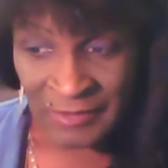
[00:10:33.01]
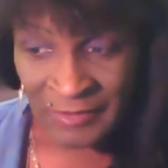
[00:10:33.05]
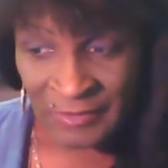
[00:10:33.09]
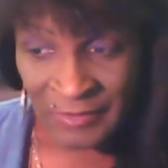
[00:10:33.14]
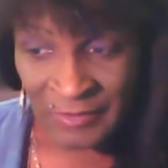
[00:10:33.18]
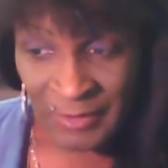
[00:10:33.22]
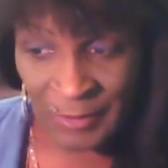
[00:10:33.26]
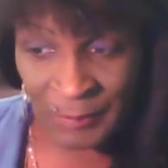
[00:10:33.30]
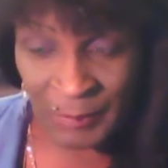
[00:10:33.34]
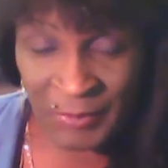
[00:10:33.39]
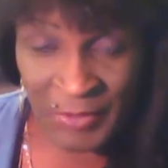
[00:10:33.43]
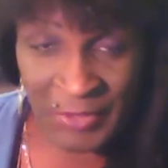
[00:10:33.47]

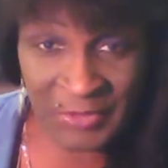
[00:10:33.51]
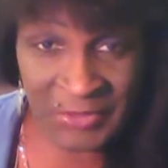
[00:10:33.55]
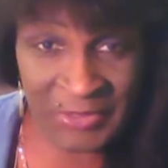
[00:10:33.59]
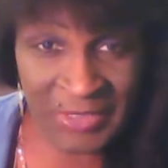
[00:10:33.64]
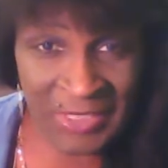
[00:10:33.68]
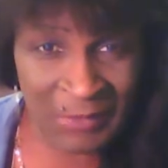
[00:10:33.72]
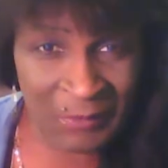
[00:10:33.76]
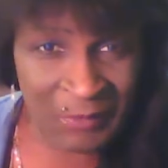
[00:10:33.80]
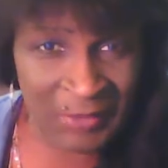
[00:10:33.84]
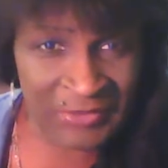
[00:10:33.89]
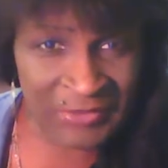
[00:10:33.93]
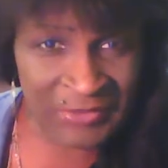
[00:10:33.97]
To the person I
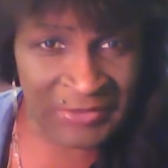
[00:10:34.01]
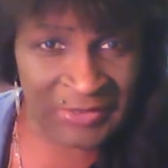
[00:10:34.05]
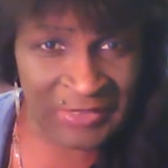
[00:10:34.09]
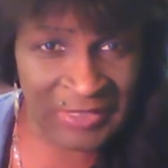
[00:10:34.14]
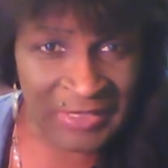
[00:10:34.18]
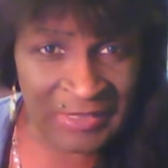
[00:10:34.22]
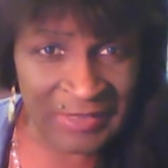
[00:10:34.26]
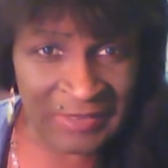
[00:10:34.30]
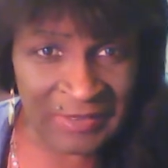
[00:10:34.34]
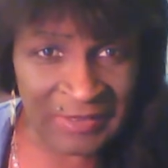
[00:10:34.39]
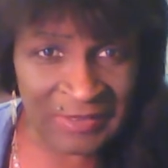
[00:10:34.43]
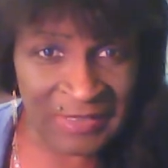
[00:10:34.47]
was
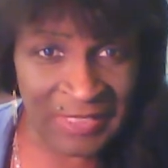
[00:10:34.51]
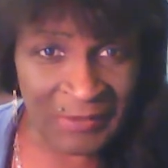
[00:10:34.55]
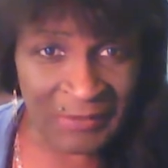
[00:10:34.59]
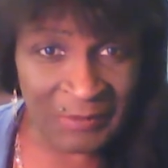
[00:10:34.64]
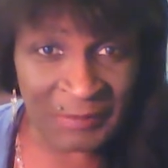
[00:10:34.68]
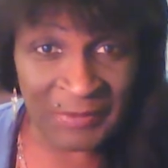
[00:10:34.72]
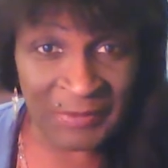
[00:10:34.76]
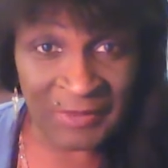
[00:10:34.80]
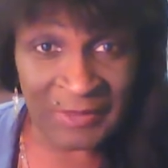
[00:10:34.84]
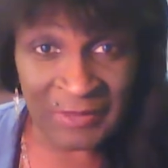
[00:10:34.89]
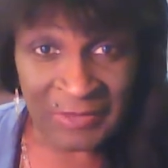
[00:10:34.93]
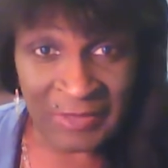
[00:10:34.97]
then, that would
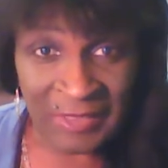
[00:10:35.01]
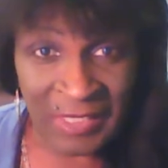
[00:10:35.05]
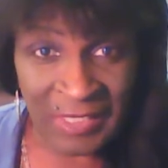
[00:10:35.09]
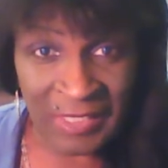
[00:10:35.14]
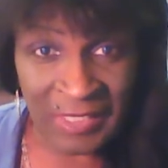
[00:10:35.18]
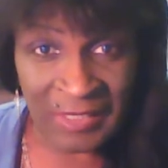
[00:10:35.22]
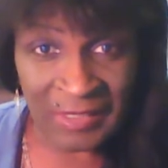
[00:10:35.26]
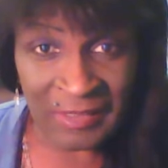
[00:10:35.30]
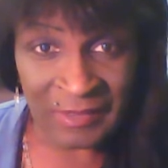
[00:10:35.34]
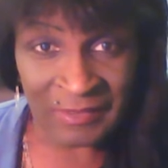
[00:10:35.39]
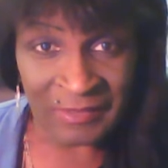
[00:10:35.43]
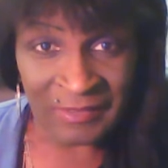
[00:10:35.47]
be a
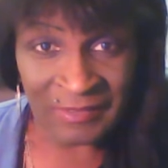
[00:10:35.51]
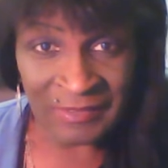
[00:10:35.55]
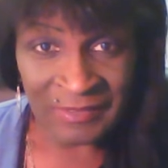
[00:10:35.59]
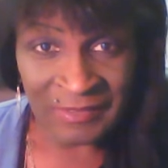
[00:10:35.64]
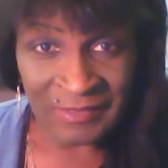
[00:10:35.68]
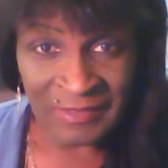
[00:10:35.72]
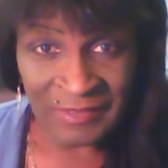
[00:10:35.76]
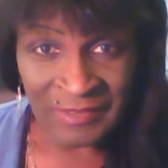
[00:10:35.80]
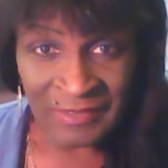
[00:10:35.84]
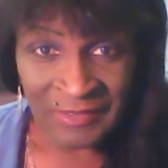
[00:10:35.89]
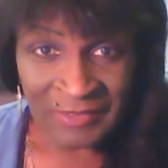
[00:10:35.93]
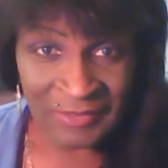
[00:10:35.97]
jog.
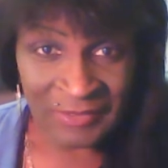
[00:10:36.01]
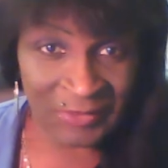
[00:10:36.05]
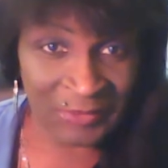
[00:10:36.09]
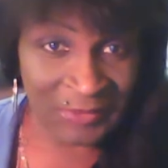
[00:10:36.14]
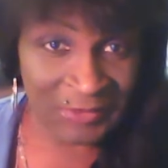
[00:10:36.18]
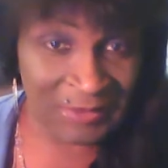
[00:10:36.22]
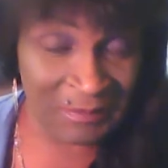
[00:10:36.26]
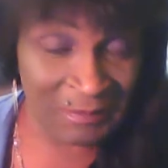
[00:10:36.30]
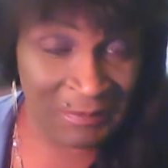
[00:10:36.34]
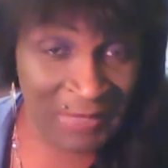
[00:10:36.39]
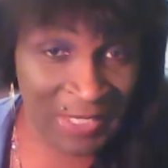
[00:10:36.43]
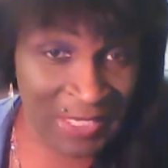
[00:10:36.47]
So
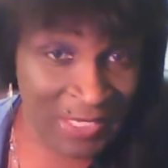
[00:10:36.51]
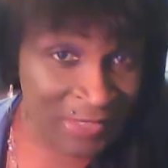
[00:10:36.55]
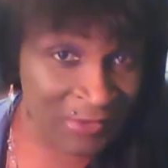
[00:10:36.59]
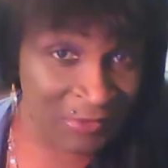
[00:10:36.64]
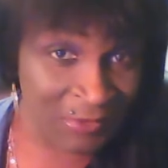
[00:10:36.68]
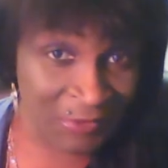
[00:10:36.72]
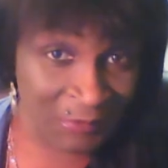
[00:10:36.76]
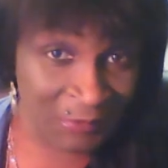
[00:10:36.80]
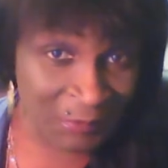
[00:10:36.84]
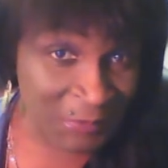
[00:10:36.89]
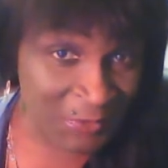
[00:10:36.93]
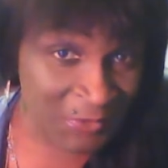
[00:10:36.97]
it's a matter
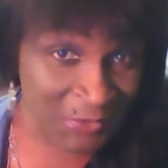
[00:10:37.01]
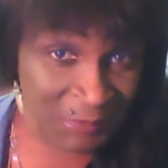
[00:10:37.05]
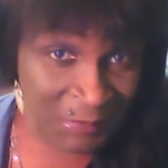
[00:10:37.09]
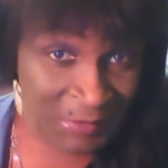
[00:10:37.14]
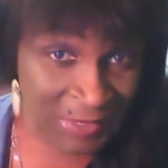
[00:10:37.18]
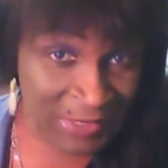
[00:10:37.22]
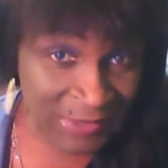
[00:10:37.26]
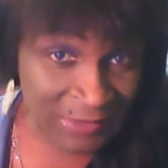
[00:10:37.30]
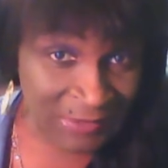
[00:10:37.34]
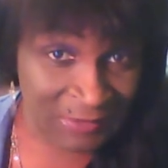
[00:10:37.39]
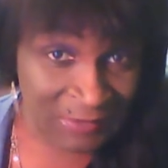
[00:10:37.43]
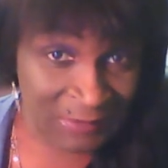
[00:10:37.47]
of
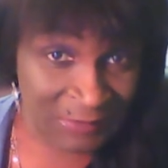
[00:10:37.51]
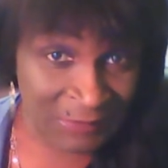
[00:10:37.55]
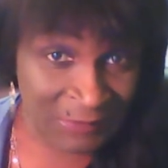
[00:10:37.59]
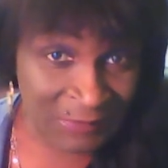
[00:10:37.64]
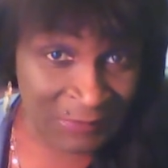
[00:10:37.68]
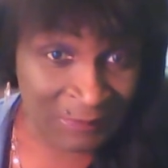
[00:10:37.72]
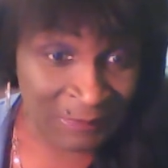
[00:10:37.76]
perspective.